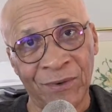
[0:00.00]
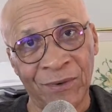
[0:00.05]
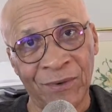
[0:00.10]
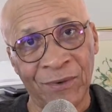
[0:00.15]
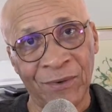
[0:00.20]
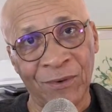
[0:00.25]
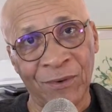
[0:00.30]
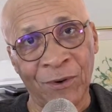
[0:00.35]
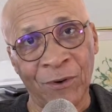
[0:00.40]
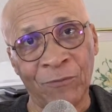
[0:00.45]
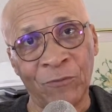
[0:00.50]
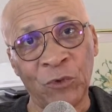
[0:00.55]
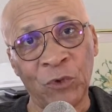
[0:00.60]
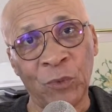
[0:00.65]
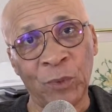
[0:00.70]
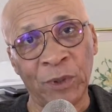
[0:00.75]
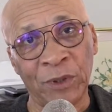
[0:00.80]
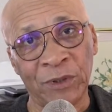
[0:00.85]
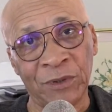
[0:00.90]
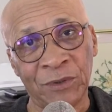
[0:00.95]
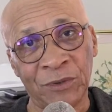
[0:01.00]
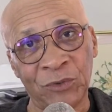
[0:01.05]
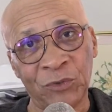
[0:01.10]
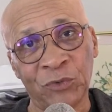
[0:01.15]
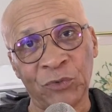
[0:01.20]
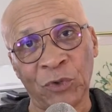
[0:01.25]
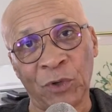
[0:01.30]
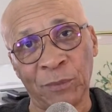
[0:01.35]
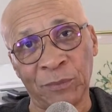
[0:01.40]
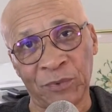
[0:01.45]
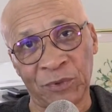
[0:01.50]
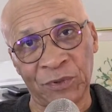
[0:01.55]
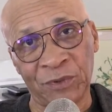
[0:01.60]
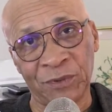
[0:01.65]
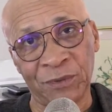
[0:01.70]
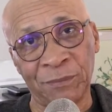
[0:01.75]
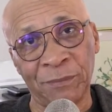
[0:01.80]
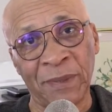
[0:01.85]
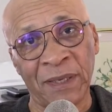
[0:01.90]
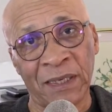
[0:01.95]
of doing Trump's
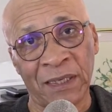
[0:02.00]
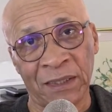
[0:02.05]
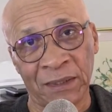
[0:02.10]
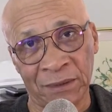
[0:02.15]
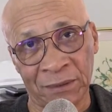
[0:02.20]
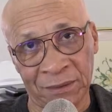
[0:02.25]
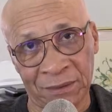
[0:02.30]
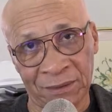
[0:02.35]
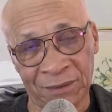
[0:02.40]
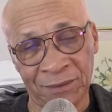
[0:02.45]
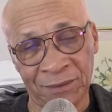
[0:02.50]
biddings.